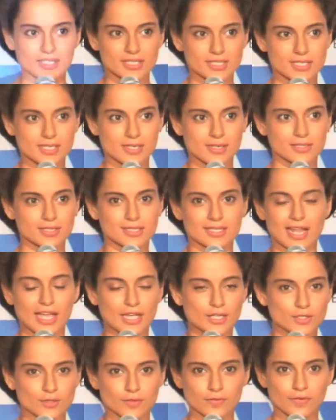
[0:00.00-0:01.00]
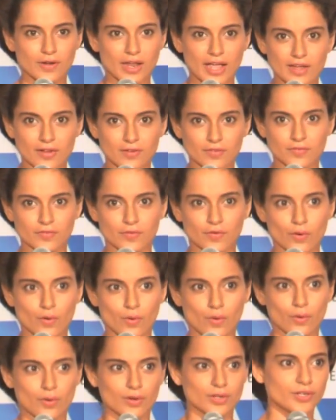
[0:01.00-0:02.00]
it's a slice of life,
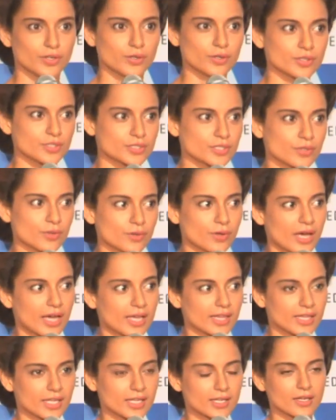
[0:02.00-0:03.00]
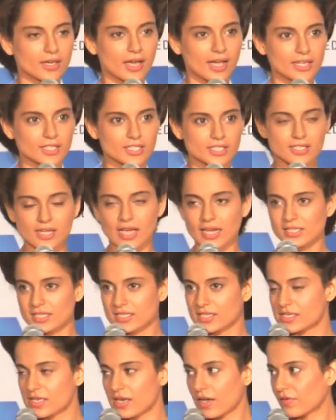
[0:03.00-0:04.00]
or, you know, so I think I just, I
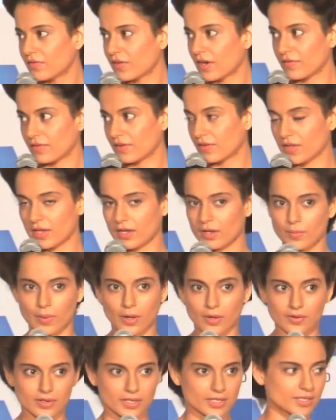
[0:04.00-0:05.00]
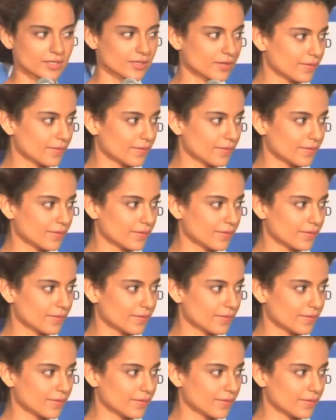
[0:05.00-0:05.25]
just loved everything about it.